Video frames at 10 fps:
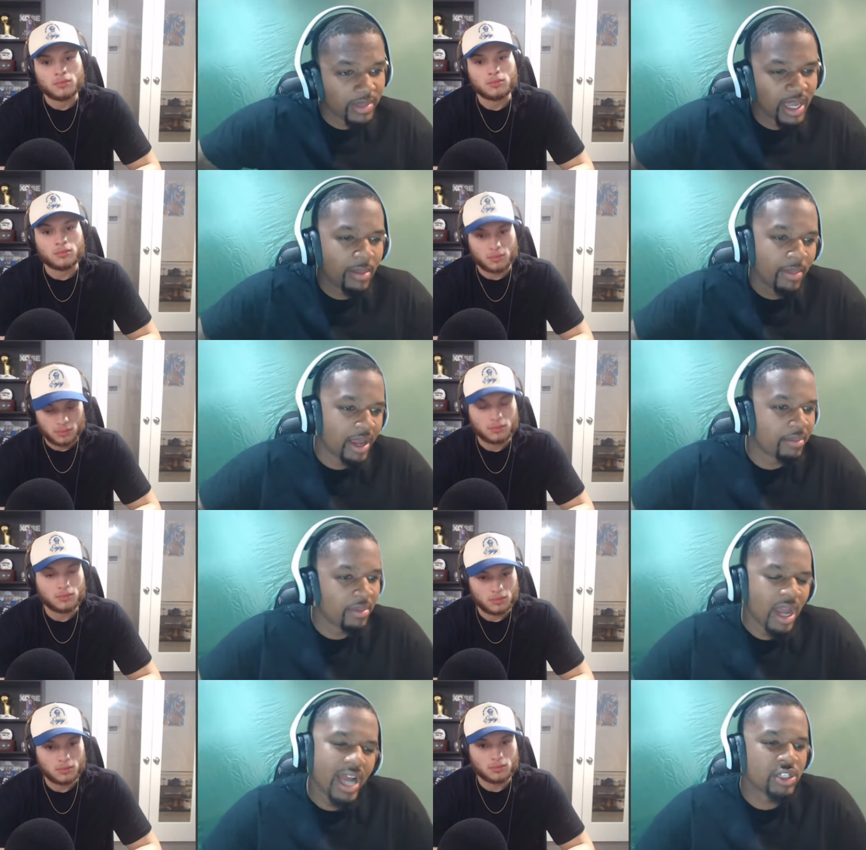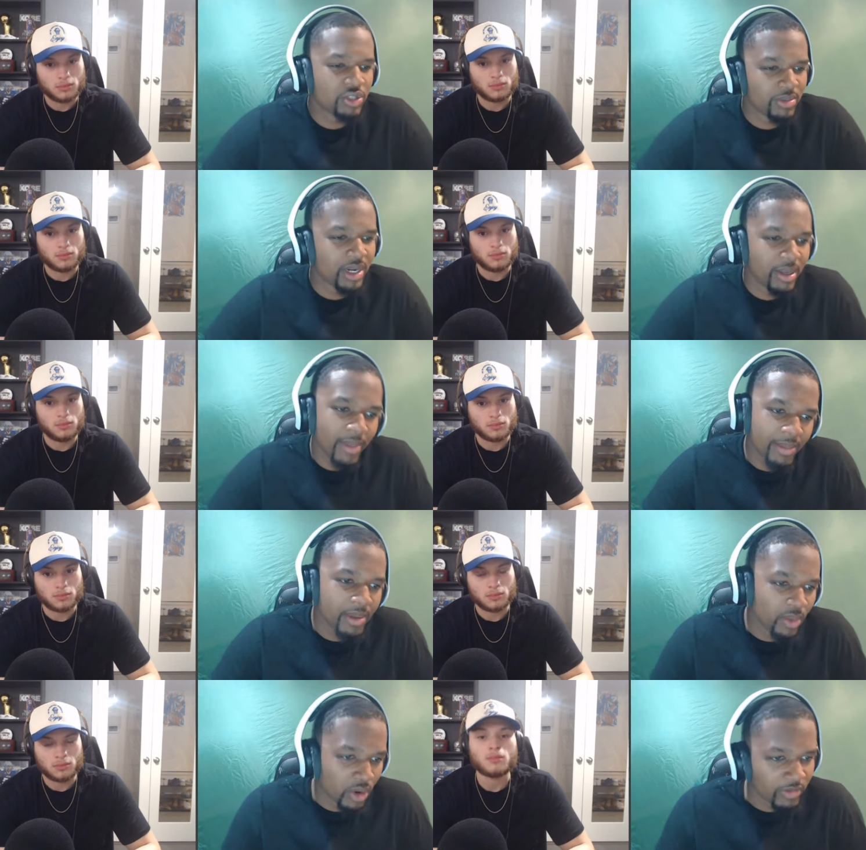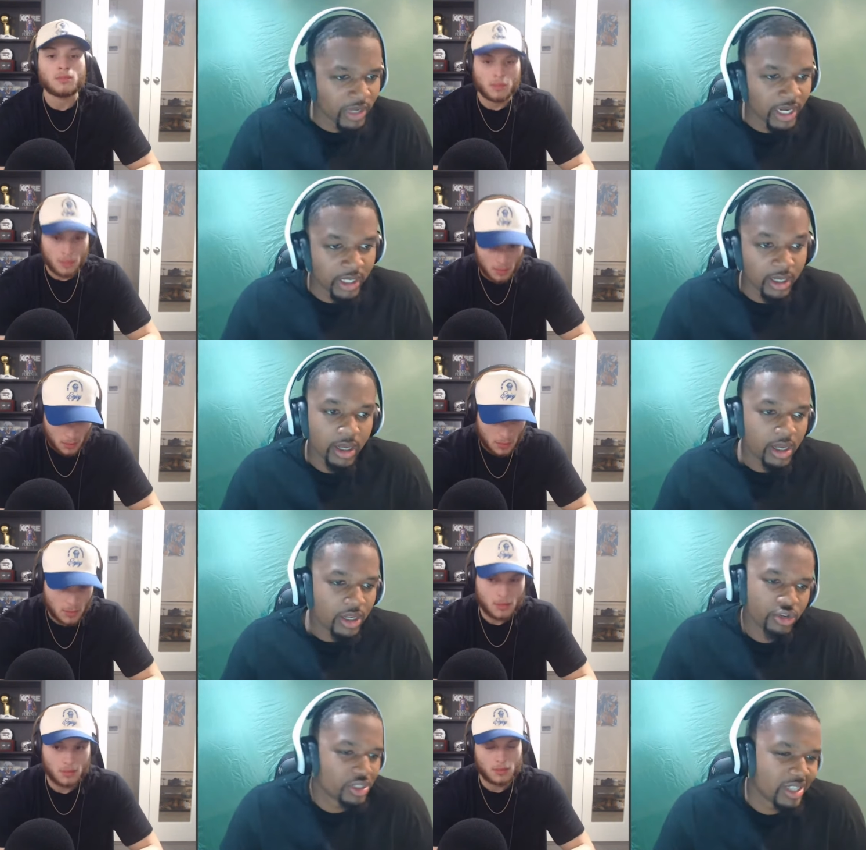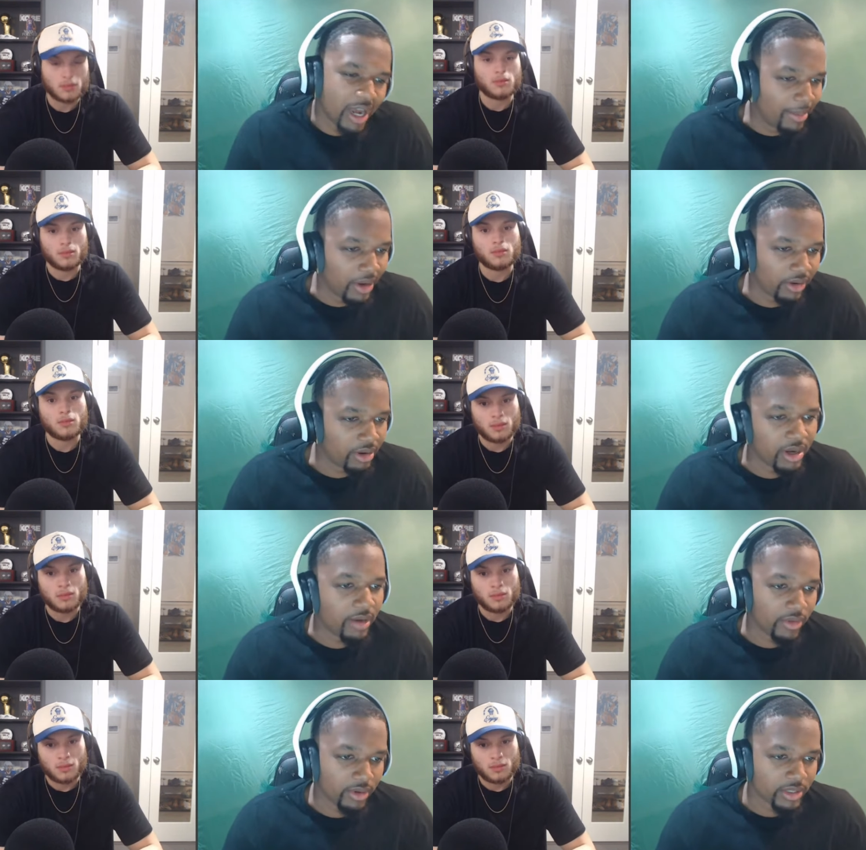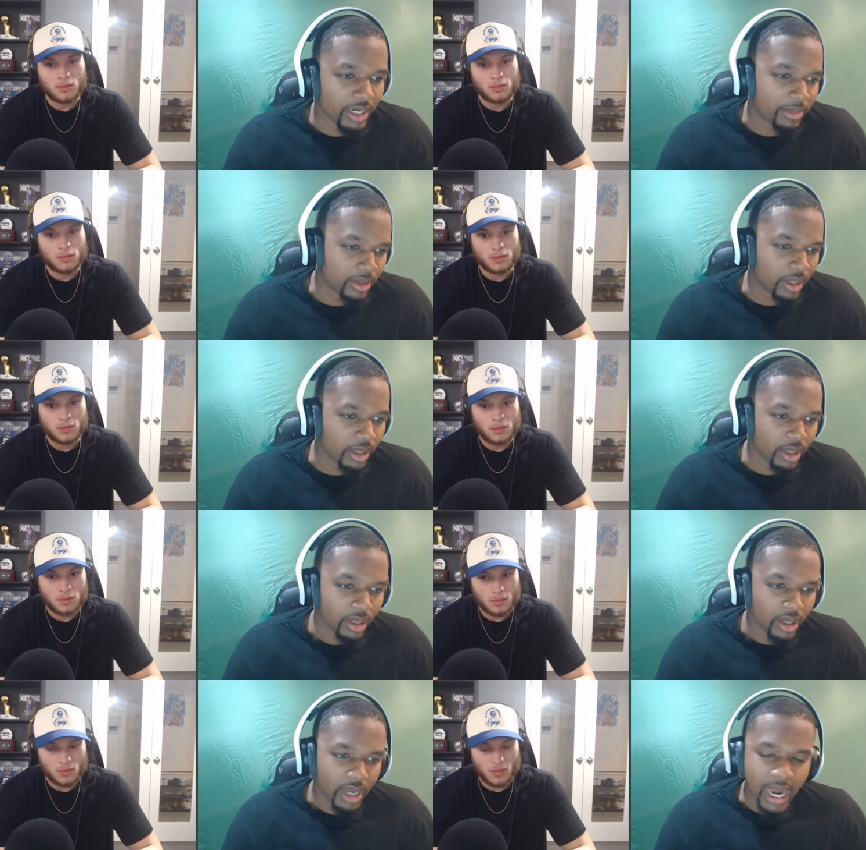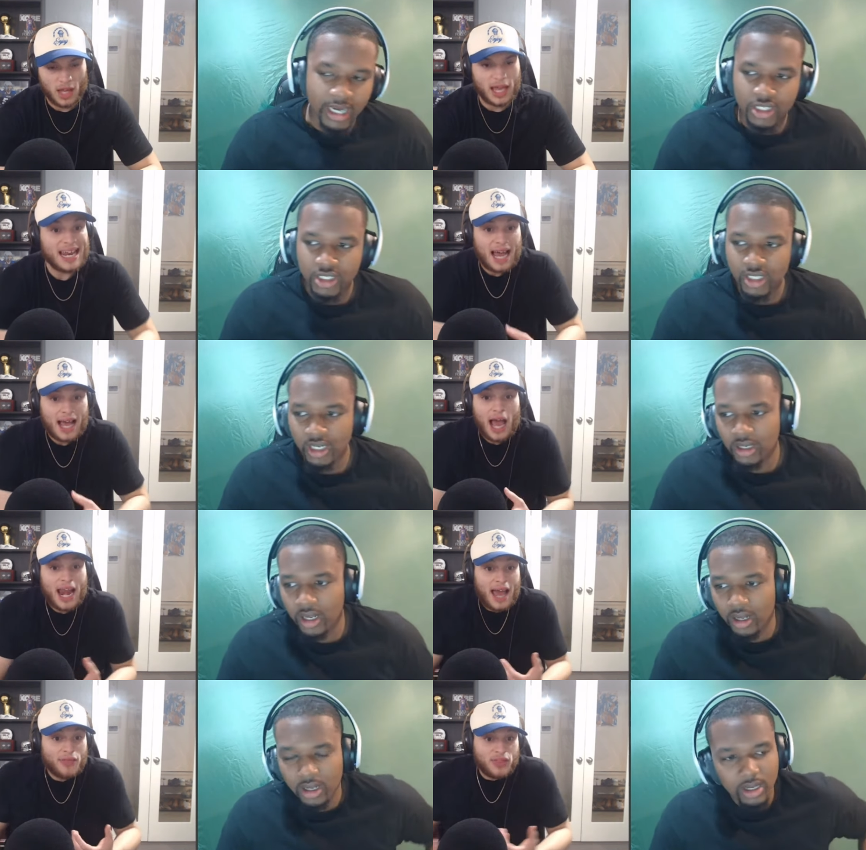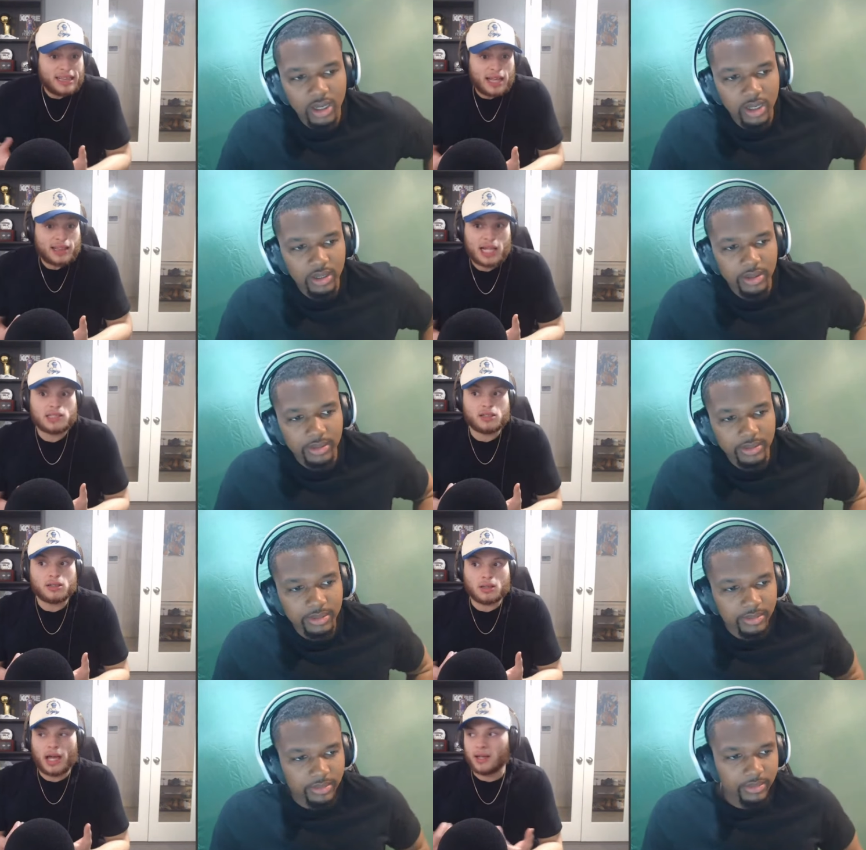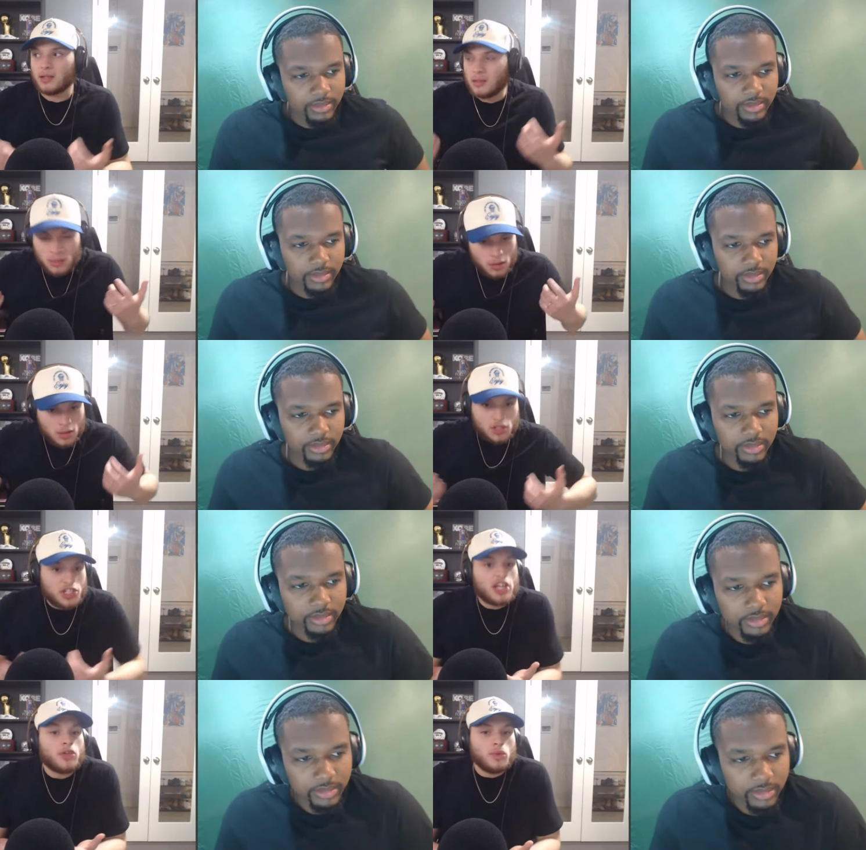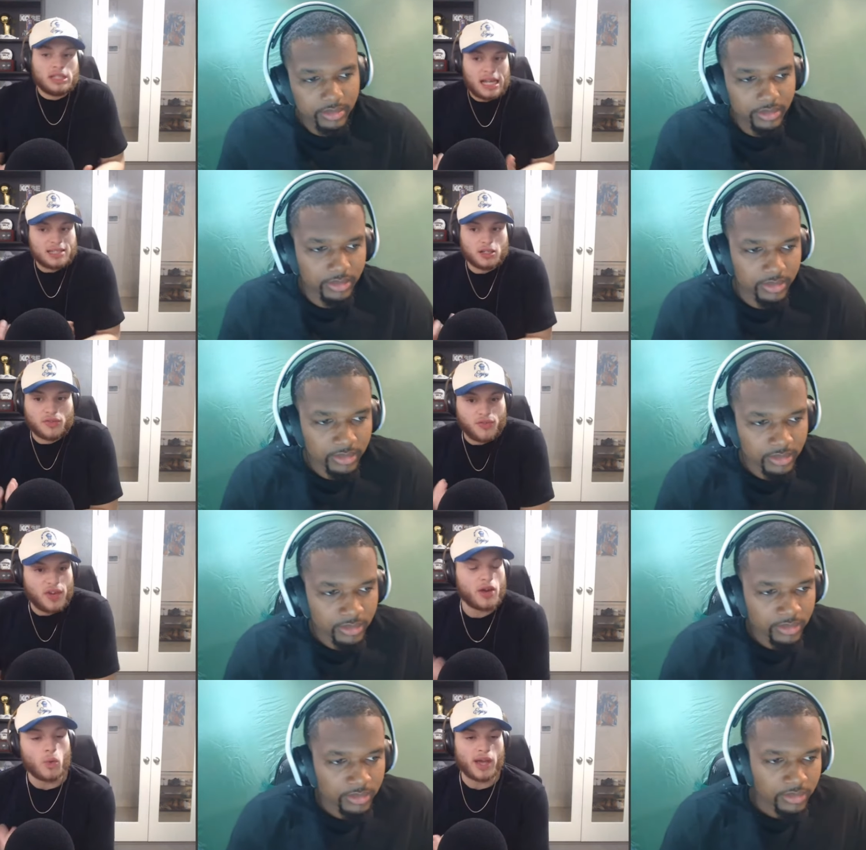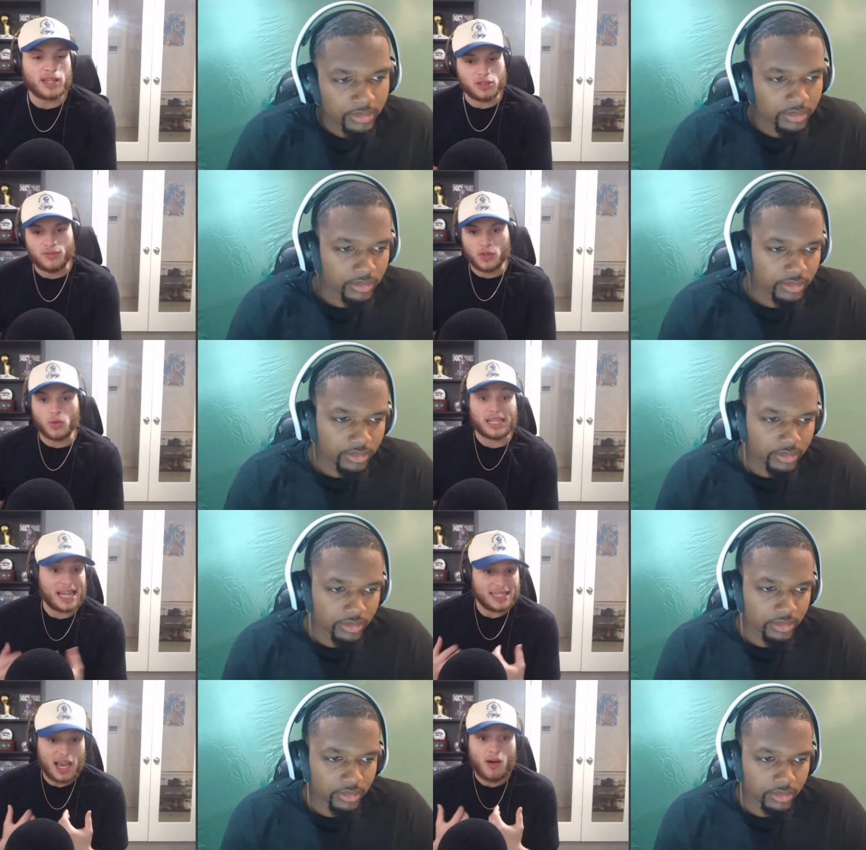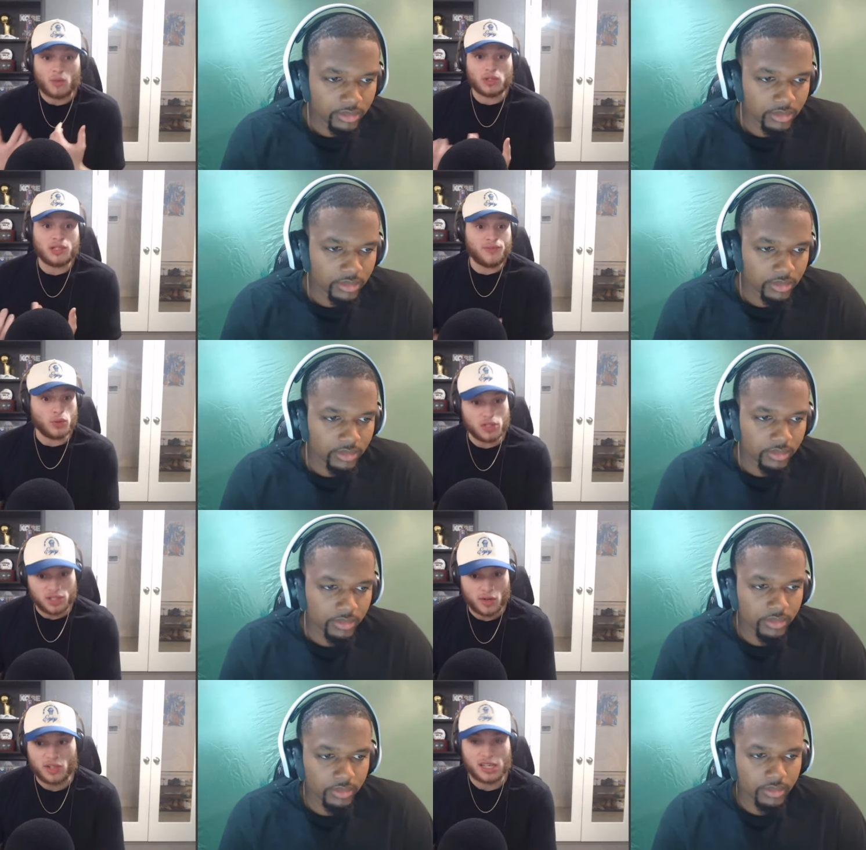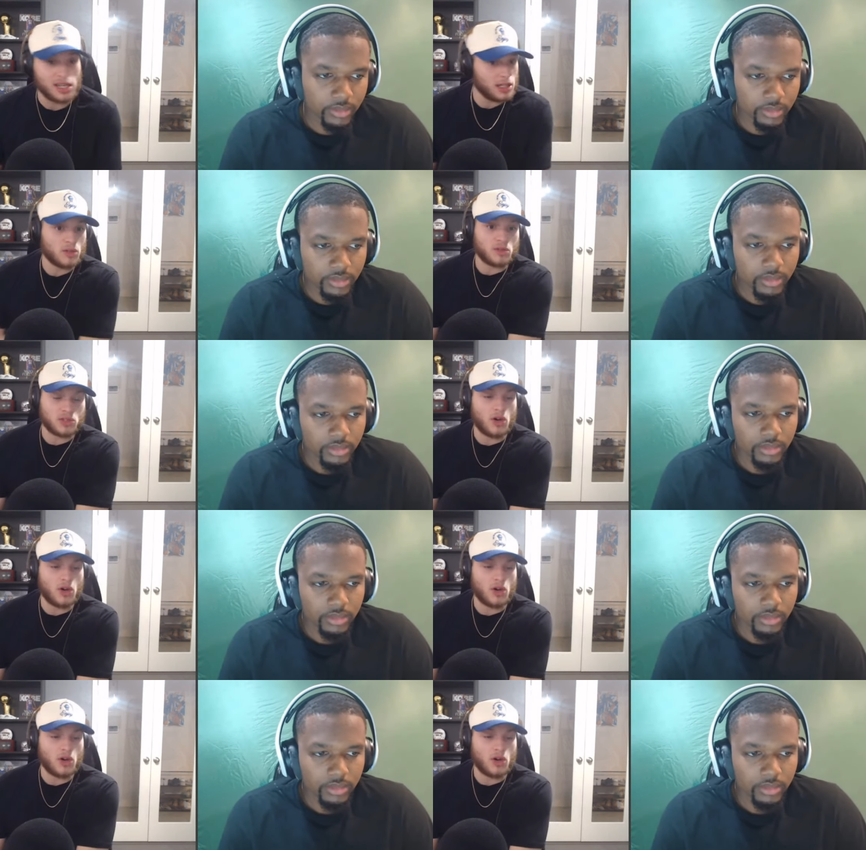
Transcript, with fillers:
Speaker 1: then it might I see what you mean. It might be more of like a you're just not better than Denver type of thing. I yeah, just and, think,
Speaker 2: and I think that that's a like genuinely that's a fair way to view it, and that's how I really view the series. I literally was